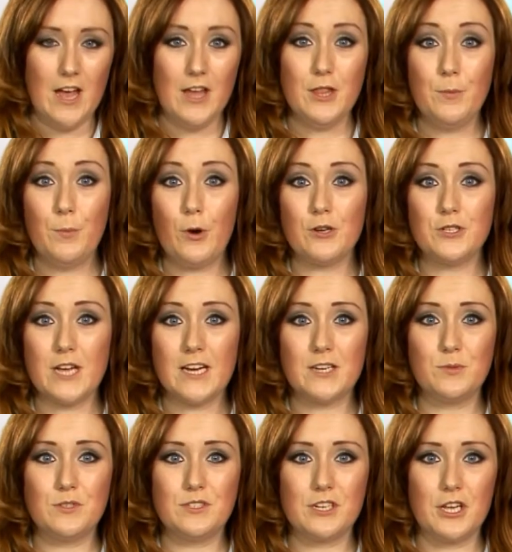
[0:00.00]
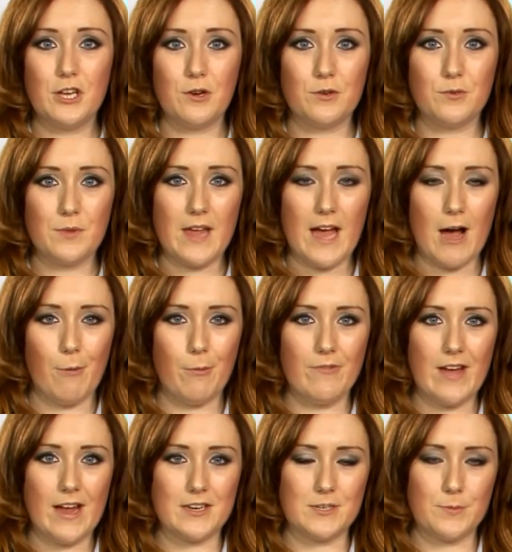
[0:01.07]
The project was secured with the help of
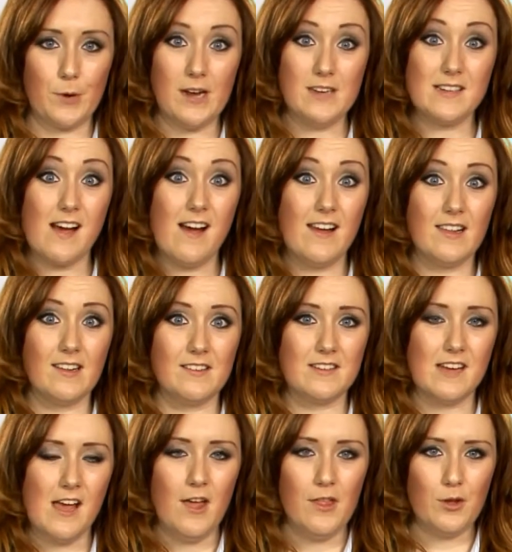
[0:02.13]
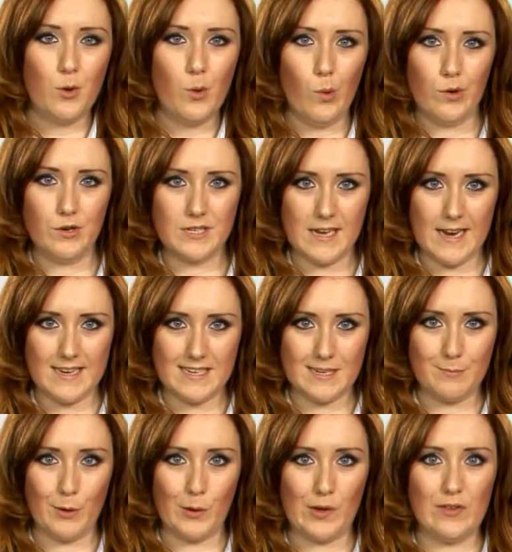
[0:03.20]
Enterprise Ireland, the coordinating
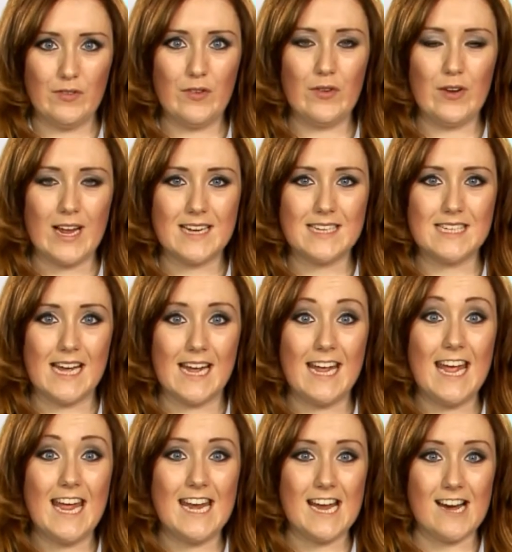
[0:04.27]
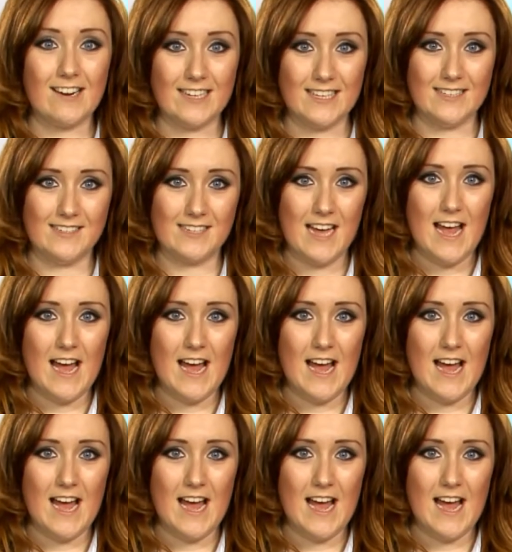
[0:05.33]
body for ESA in Ireland,